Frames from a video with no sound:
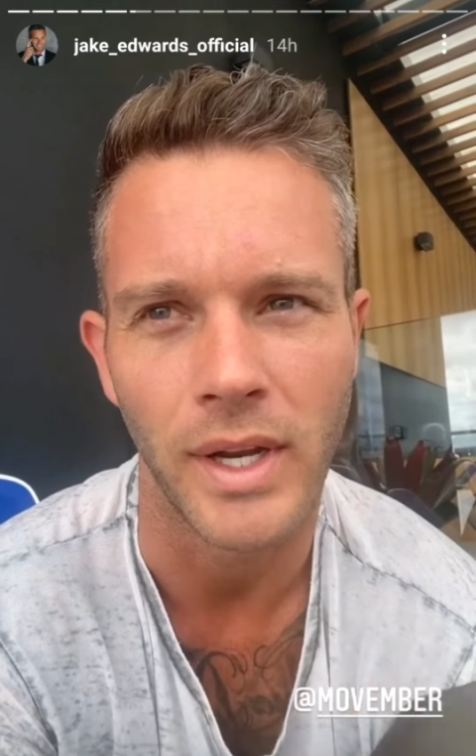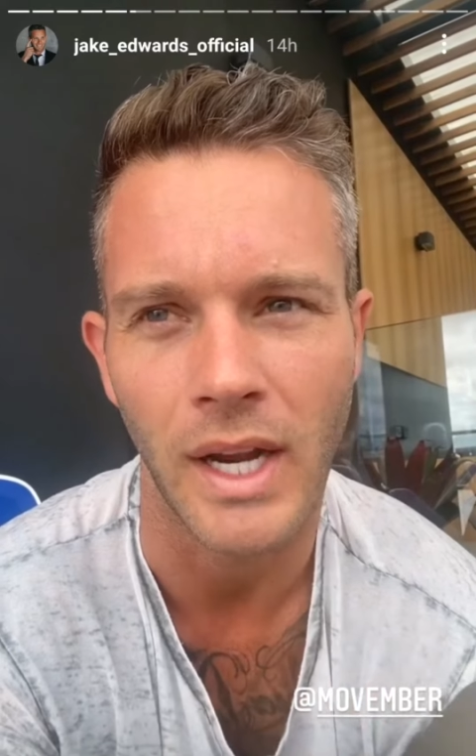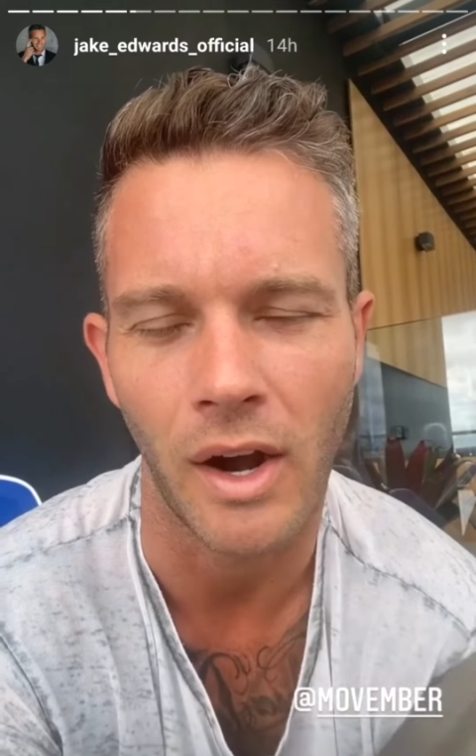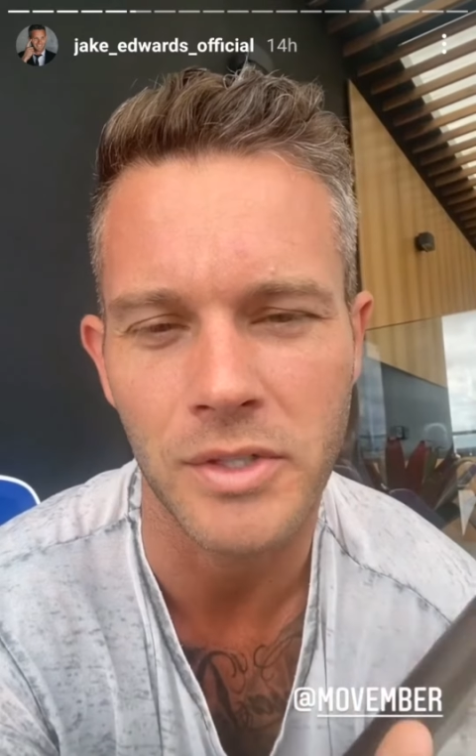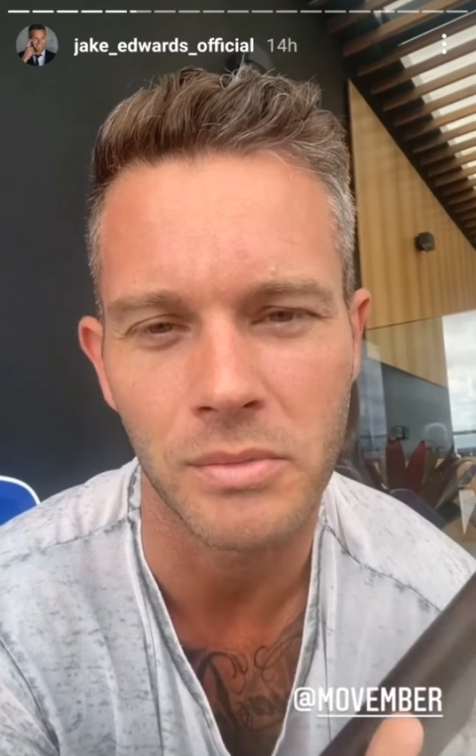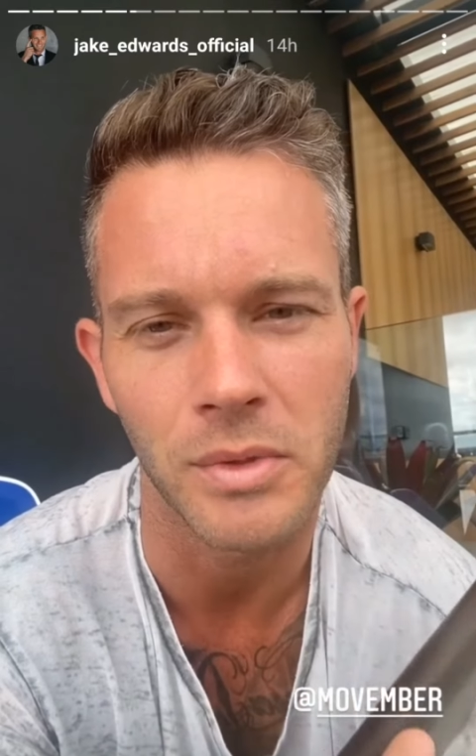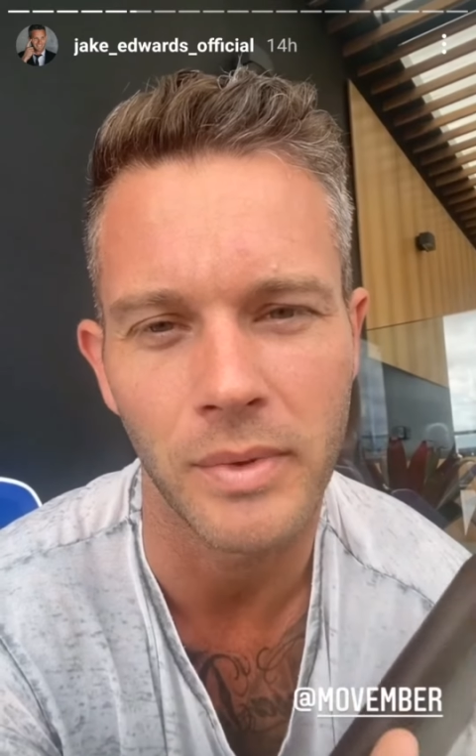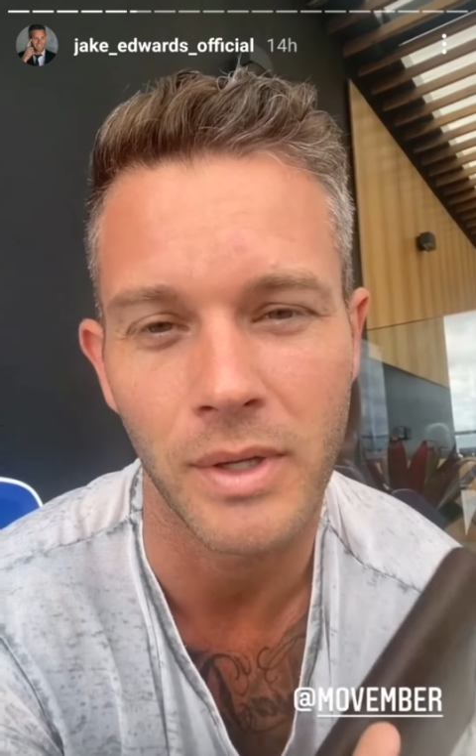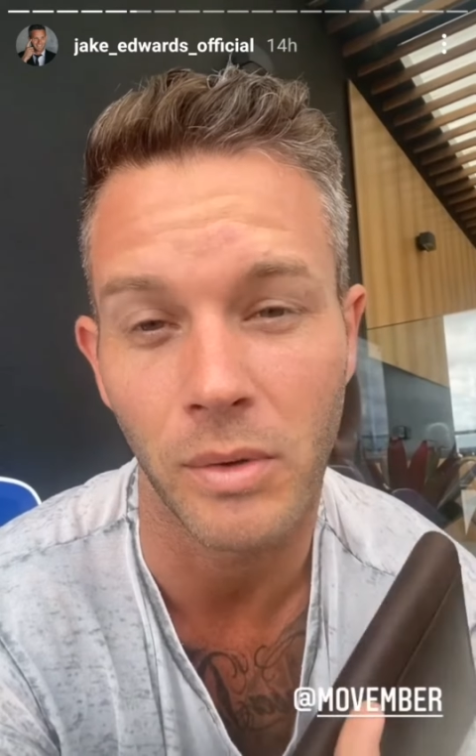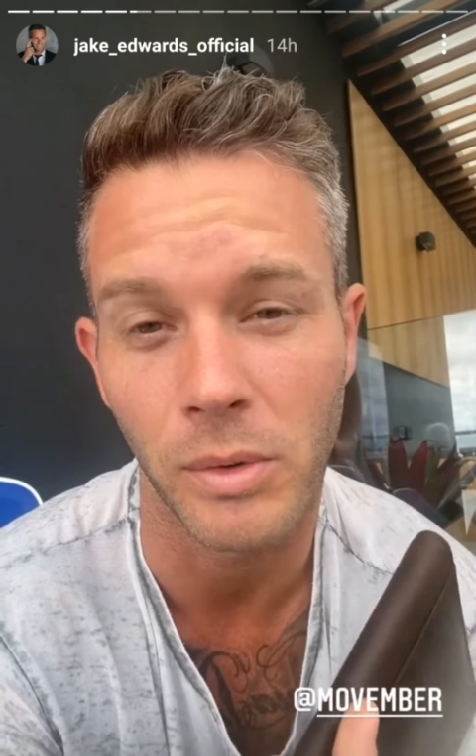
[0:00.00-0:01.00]
my encouragement would
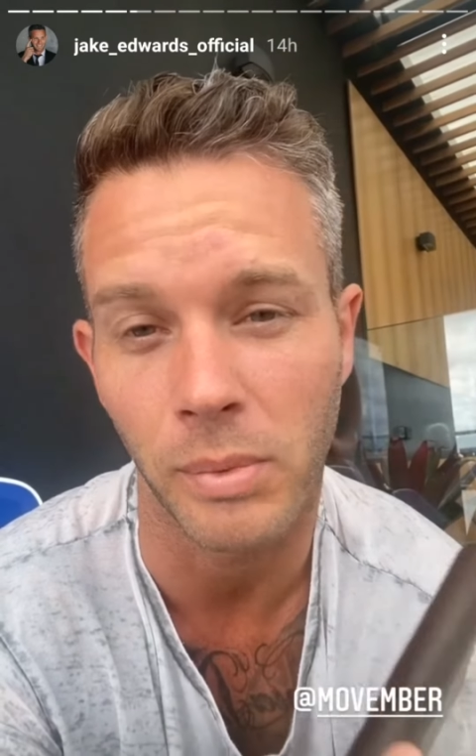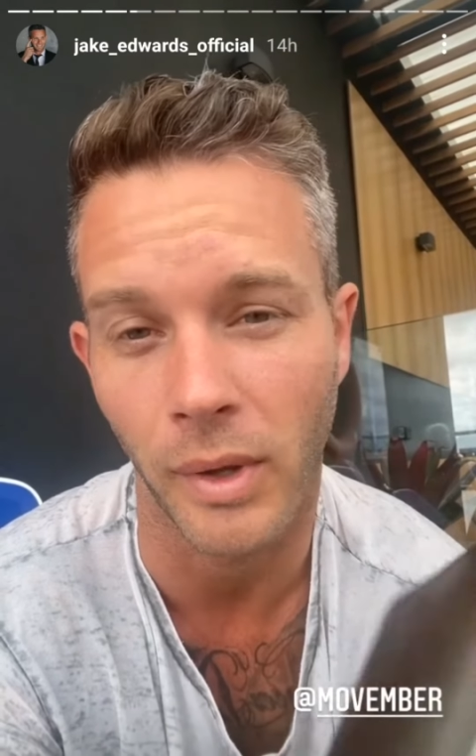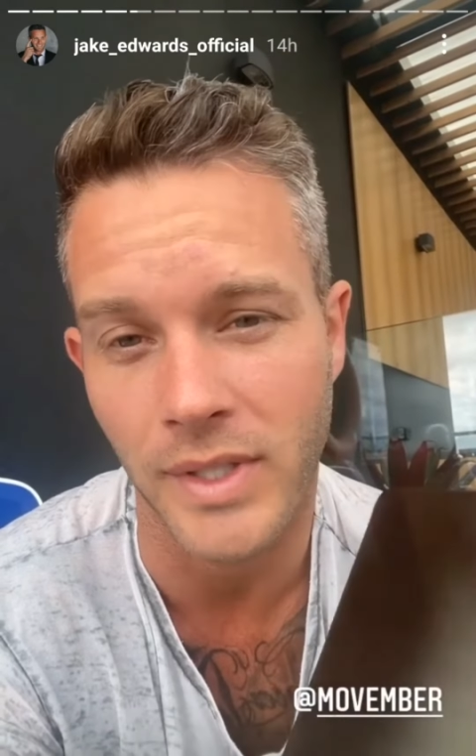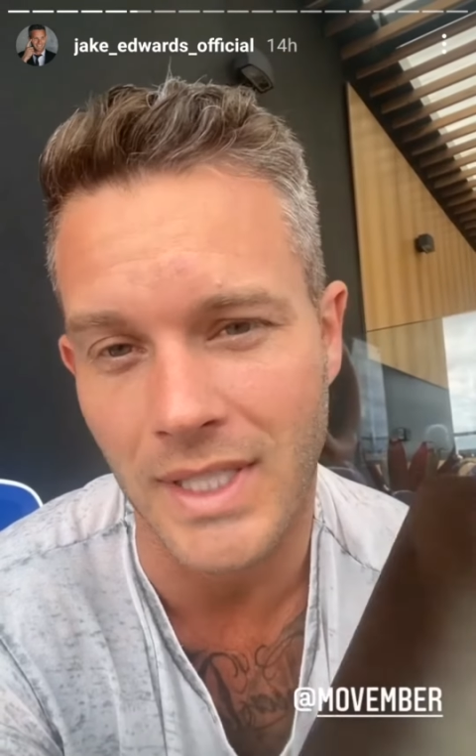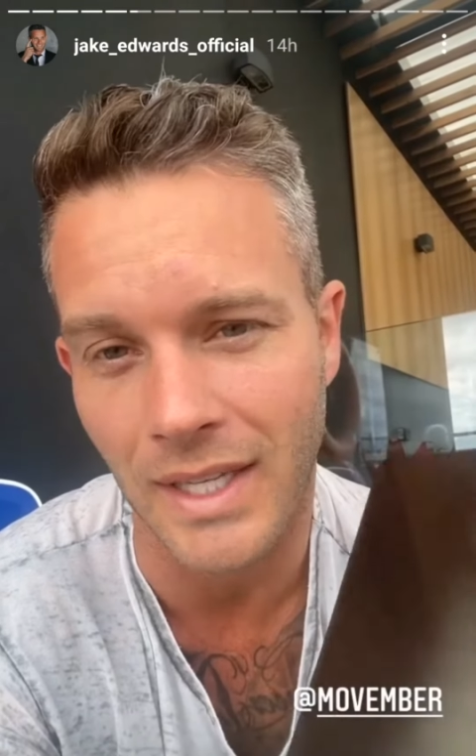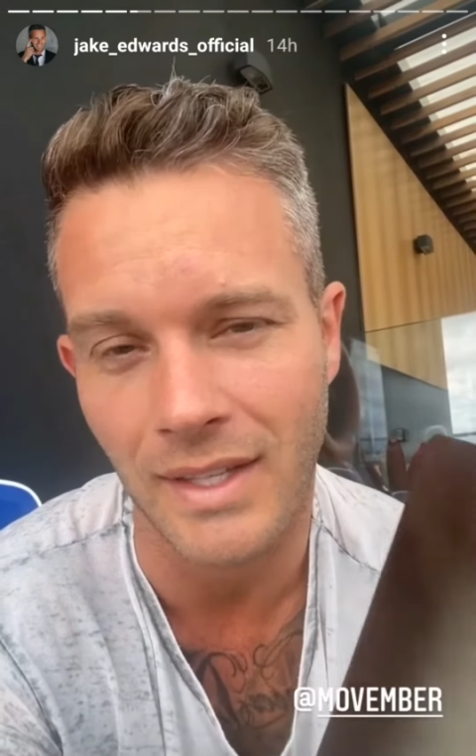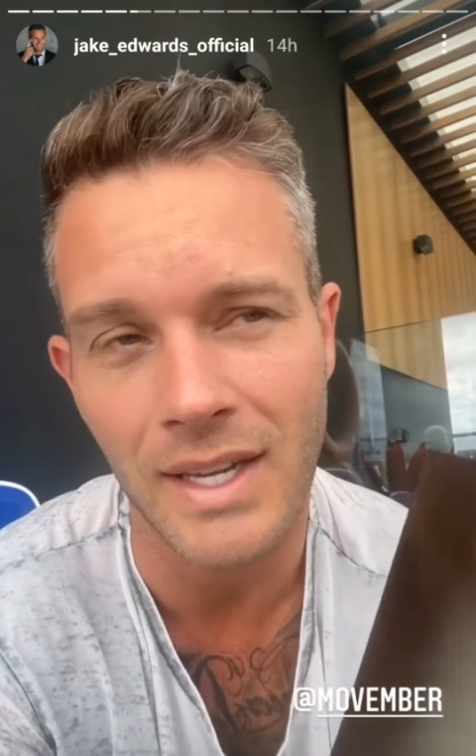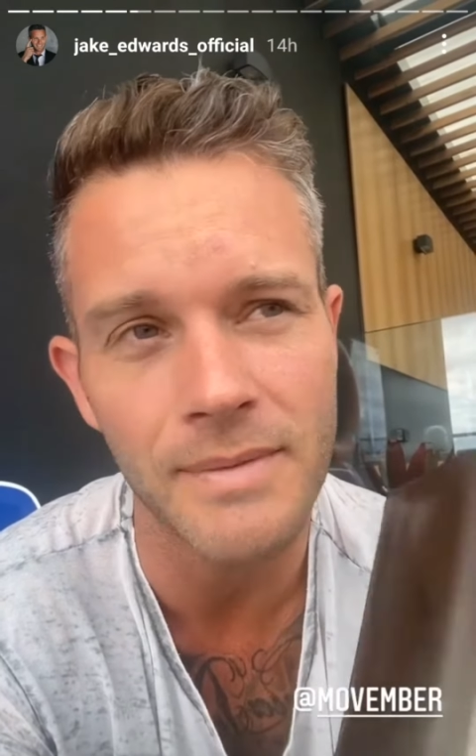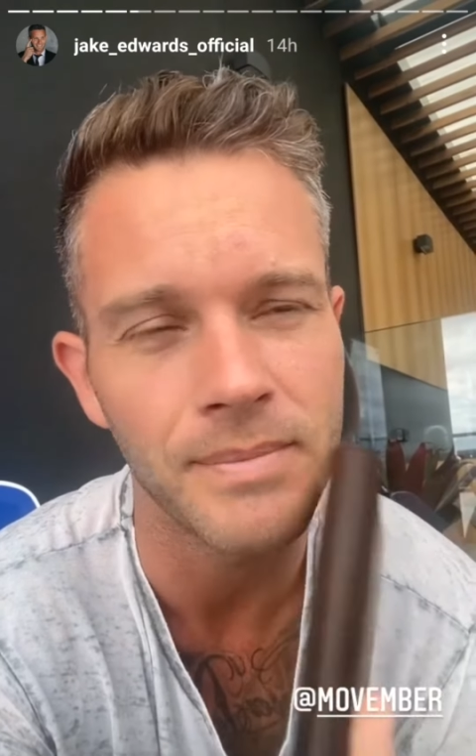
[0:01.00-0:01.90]
be to all the blokes out there